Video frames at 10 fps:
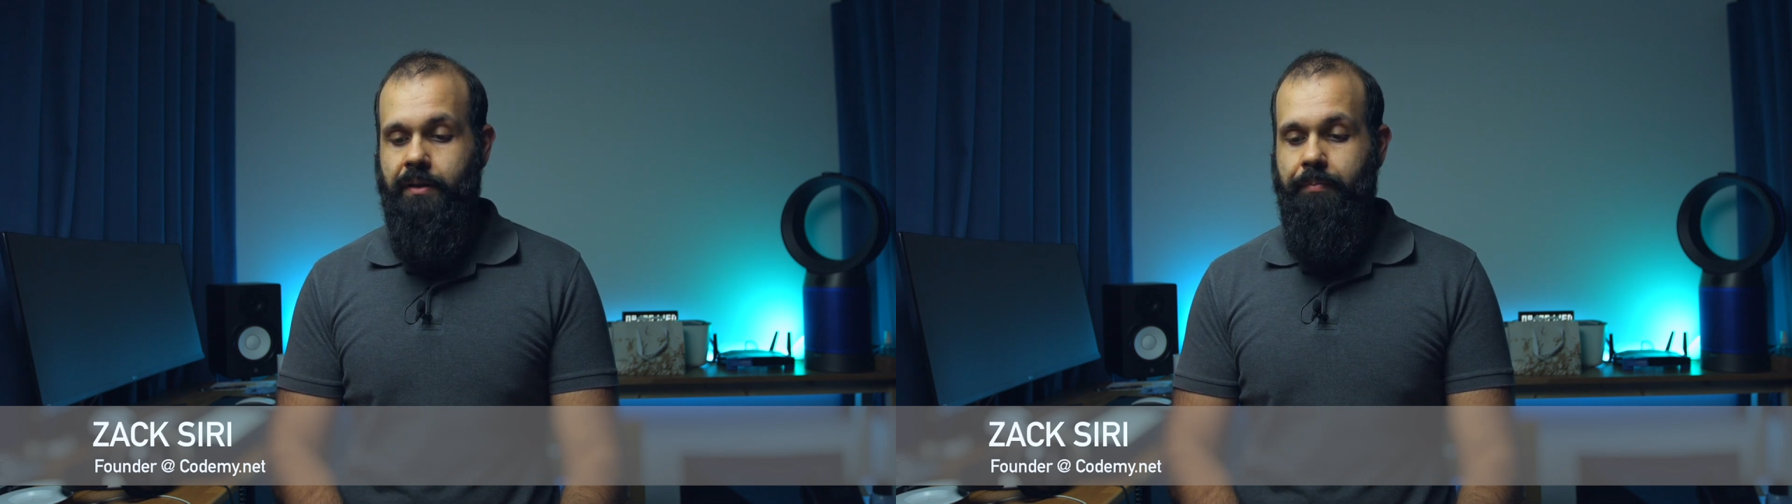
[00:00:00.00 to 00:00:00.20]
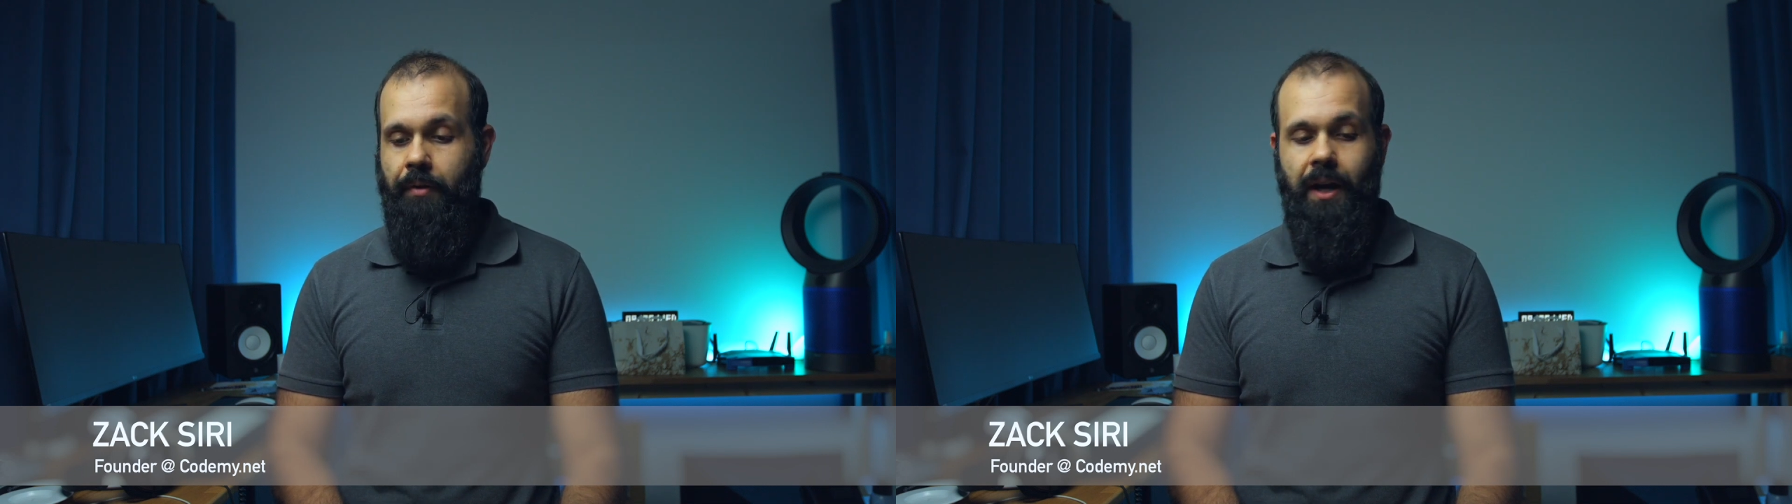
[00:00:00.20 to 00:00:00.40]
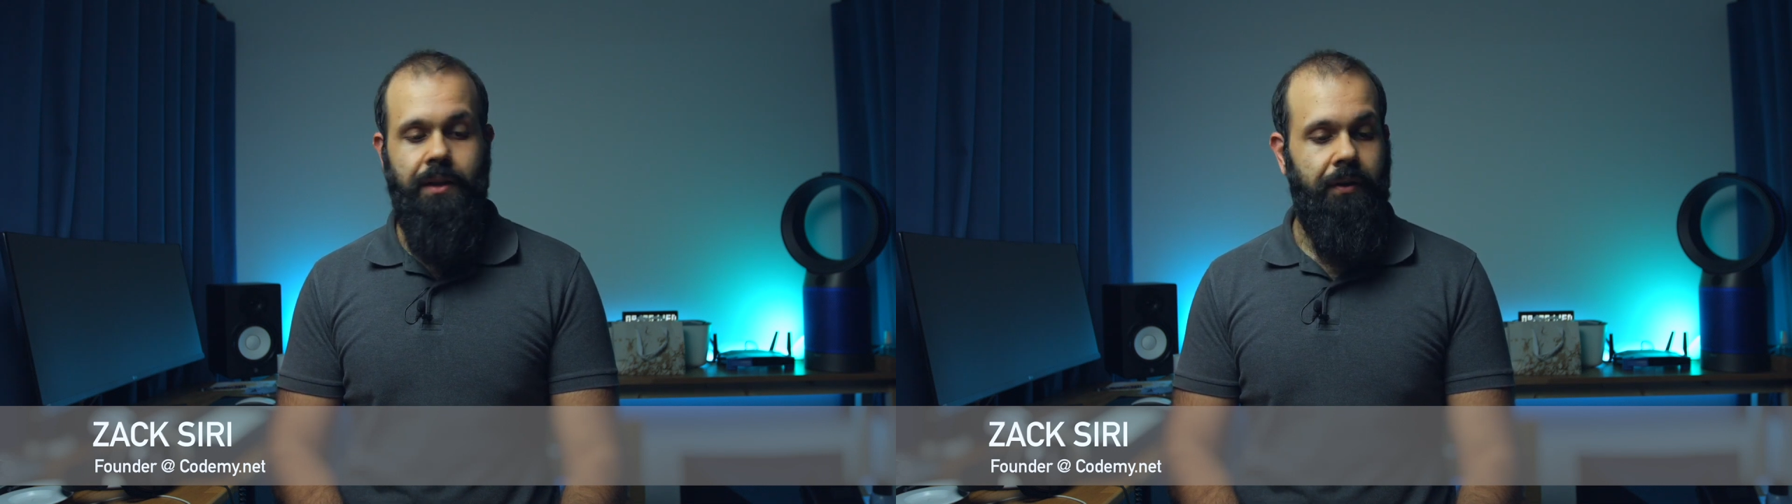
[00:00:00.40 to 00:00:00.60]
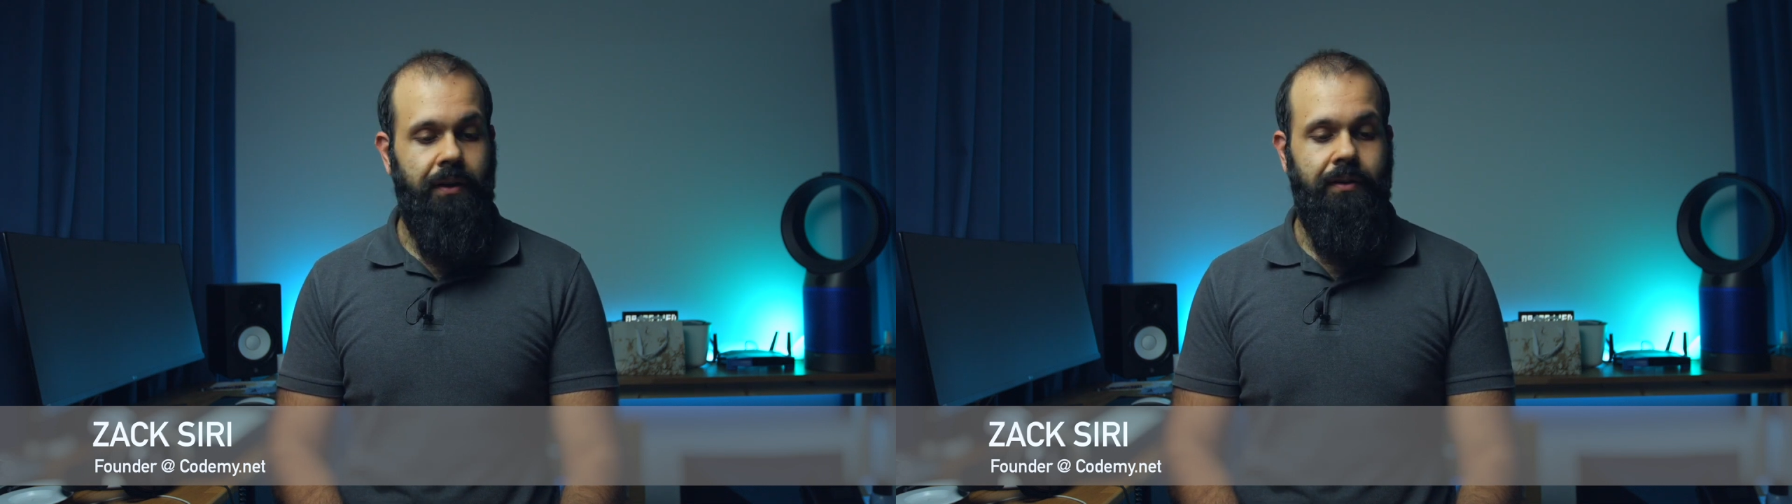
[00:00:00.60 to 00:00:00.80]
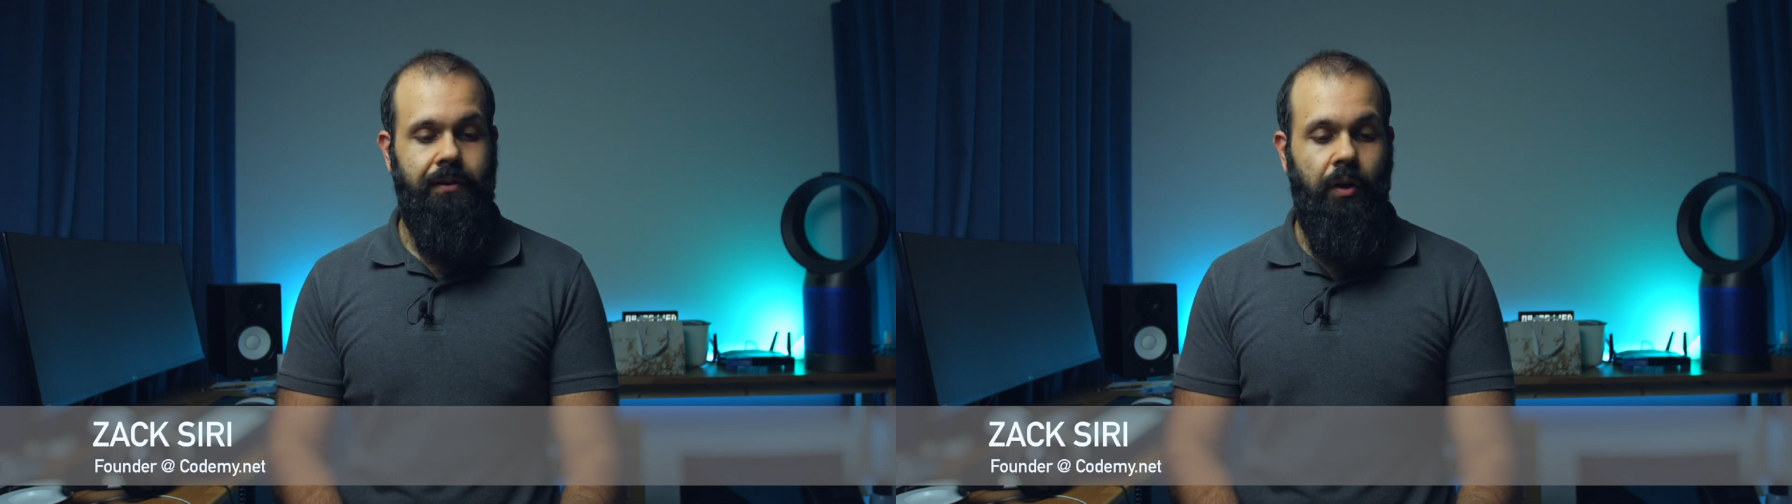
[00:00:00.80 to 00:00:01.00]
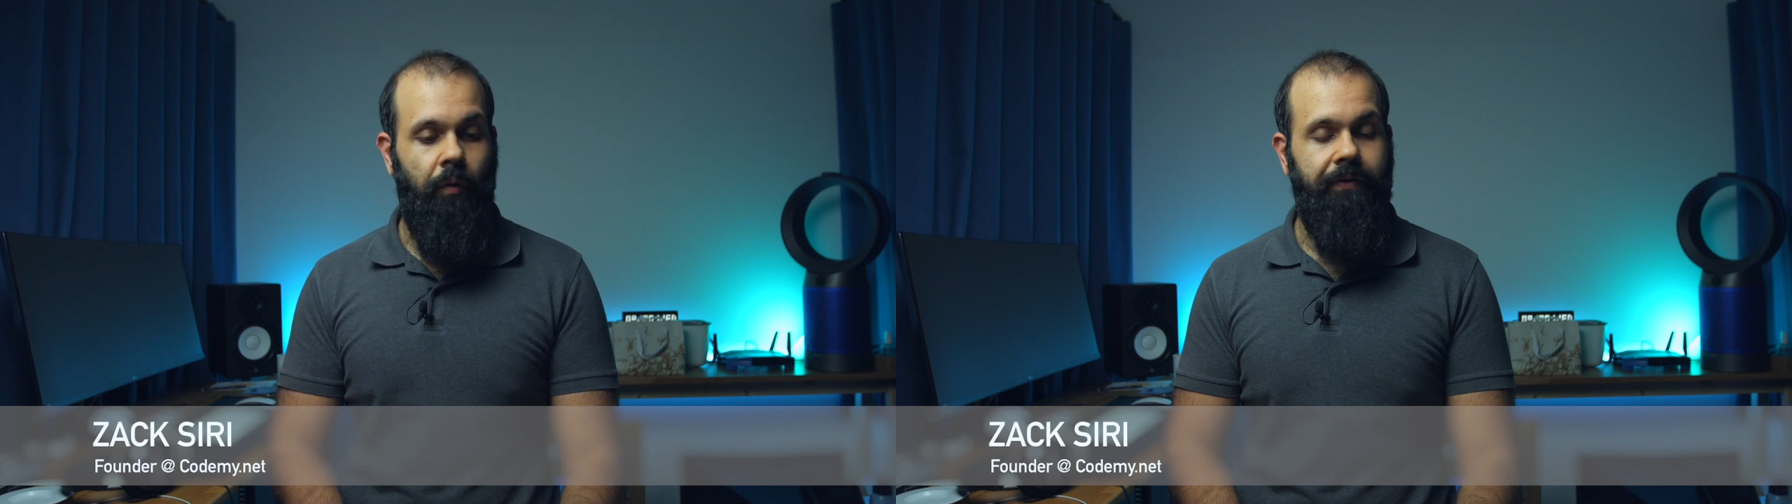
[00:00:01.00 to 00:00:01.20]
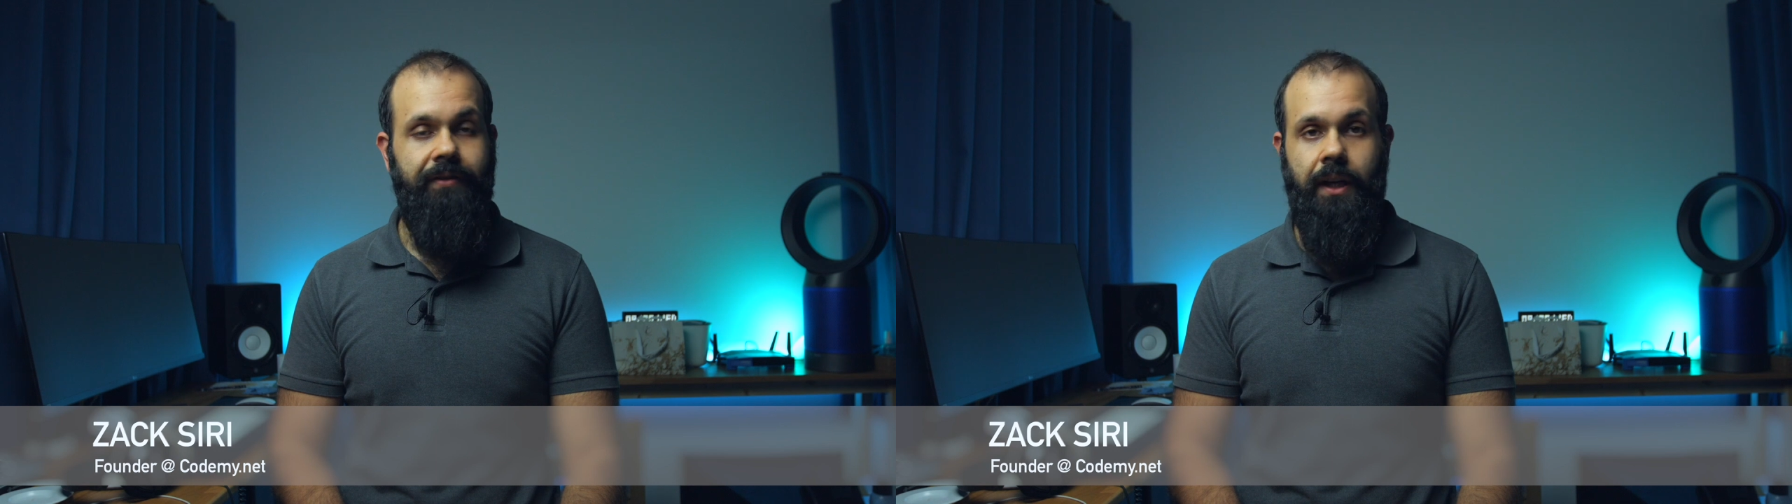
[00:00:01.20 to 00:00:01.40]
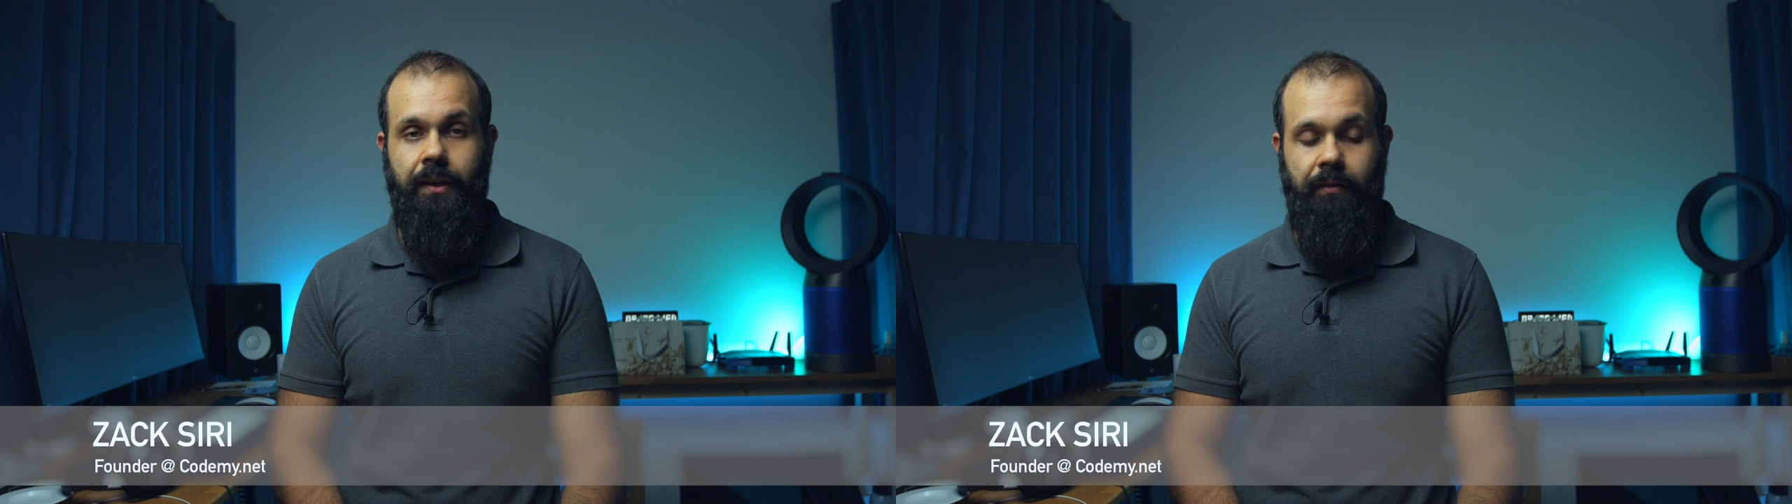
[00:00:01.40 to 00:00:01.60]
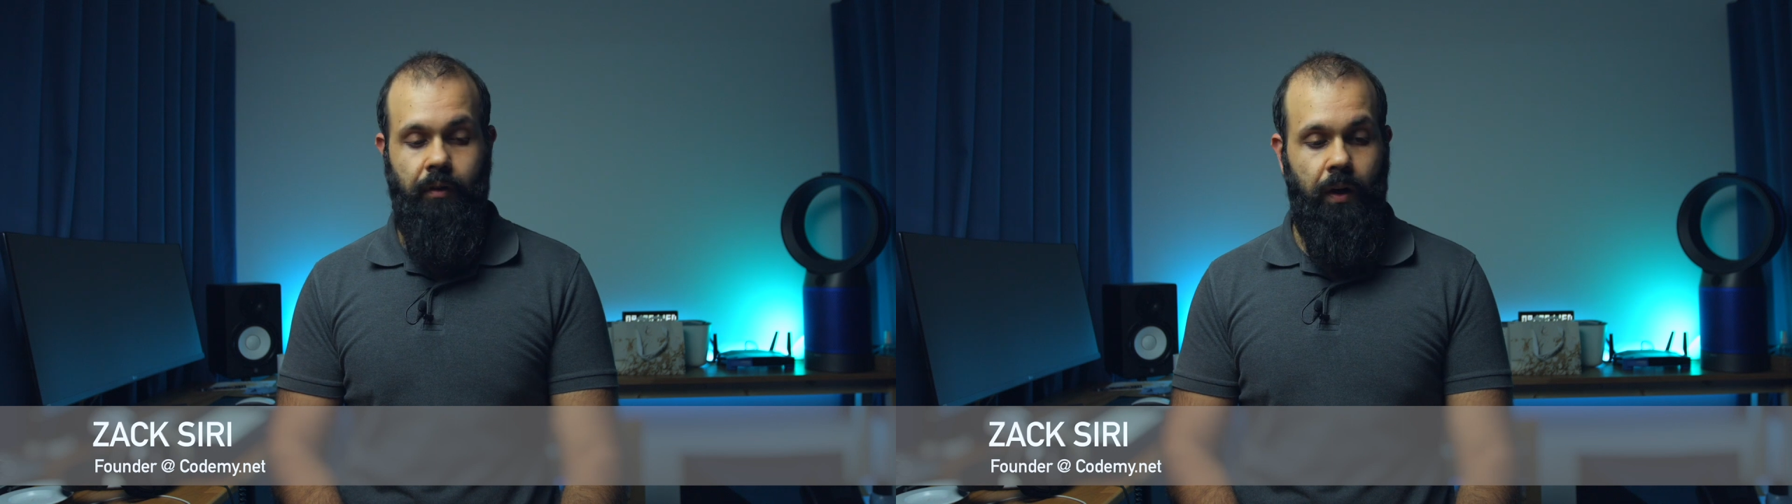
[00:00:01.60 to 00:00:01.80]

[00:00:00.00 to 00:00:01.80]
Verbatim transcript: surprised because you know we've done